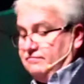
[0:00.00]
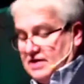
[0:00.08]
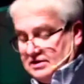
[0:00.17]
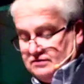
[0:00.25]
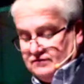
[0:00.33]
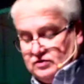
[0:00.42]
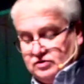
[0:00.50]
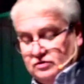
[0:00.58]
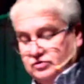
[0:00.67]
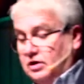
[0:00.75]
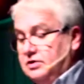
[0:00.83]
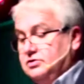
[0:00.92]
In fact, the verse
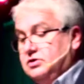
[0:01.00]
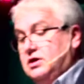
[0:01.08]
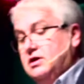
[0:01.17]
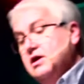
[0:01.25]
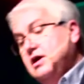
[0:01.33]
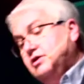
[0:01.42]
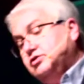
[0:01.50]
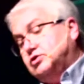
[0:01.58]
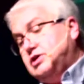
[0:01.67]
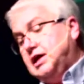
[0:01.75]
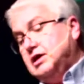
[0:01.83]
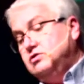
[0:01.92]
goes on to say, So
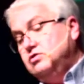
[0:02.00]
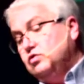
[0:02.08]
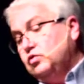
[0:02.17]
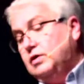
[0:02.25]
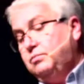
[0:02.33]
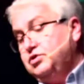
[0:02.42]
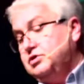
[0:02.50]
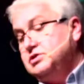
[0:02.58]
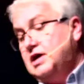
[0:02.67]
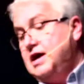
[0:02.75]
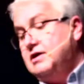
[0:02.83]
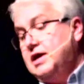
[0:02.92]
take a new grip with your
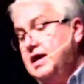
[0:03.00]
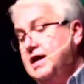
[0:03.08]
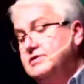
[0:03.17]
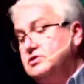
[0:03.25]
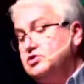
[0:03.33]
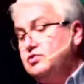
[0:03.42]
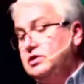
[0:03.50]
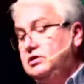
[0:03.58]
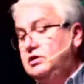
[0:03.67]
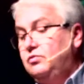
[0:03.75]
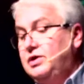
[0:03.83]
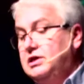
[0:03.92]
tired hands and
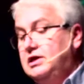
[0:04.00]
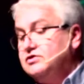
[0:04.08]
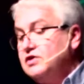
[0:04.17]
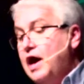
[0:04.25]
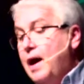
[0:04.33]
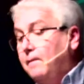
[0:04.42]
strengthen your weak knees.